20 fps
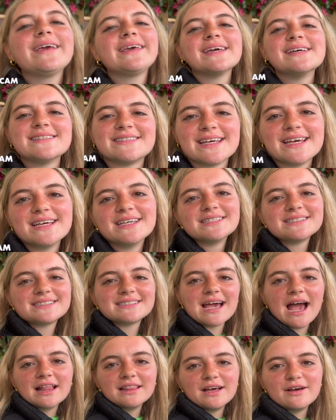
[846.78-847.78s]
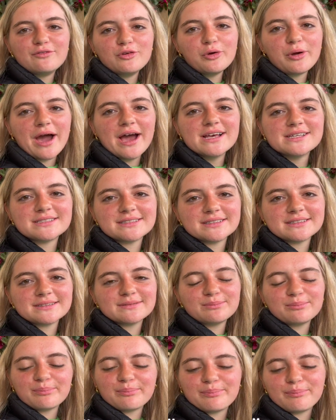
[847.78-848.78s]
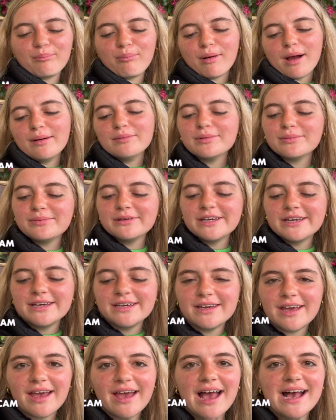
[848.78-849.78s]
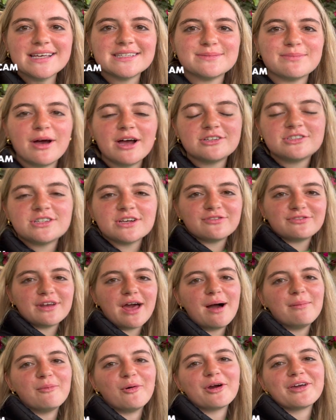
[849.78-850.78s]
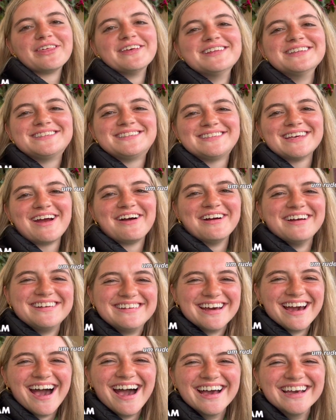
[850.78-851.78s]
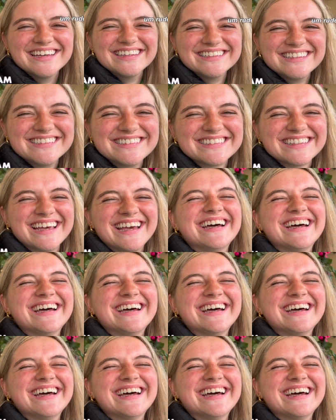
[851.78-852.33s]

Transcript: kisses. I love you guys probably as much, if not more, than Sarah does.